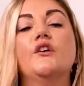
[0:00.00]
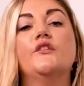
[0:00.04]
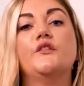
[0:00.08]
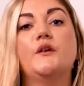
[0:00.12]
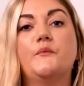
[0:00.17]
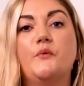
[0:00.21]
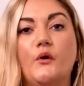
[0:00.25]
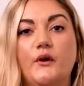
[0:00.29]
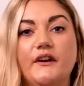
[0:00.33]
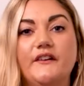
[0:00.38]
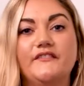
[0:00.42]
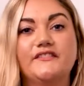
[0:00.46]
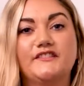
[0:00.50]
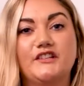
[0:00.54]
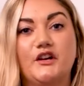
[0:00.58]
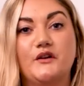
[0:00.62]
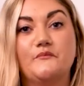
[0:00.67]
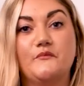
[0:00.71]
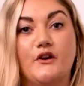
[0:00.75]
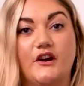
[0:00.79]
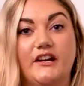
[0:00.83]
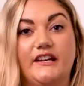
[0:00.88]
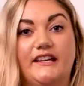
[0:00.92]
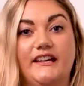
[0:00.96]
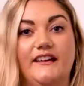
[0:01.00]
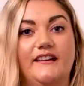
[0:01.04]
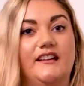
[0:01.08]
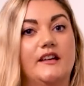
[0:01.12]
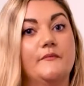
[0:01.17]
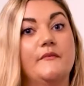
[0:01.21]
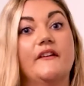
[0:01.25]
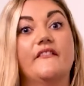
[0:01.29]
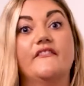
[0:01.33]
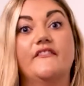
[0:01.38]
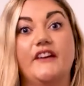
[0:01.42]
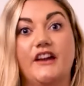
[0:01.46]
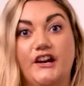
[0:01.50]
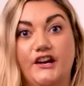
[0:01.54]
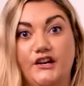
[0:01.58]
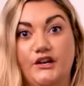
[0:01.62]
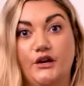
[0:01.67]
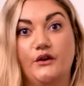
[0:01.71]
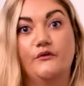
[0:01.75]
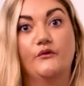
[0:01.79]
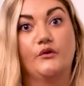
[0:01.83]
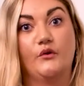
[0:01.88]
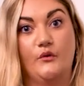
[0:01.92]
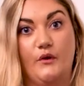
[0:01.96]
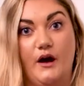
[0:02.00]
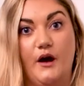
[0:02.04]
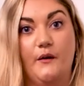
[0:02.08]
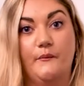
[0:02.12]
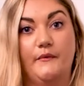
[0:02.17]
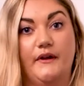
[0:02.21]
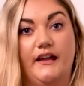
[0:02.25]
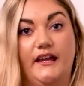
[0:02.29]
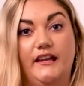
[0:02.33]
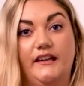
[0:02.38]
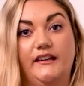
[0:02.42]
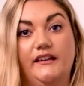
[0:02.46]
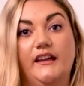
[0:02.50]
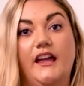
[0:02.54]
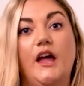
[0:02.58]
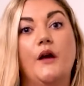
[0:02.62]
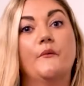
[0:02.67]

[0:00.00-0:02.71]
The point-of-sale market can be very overwhelming,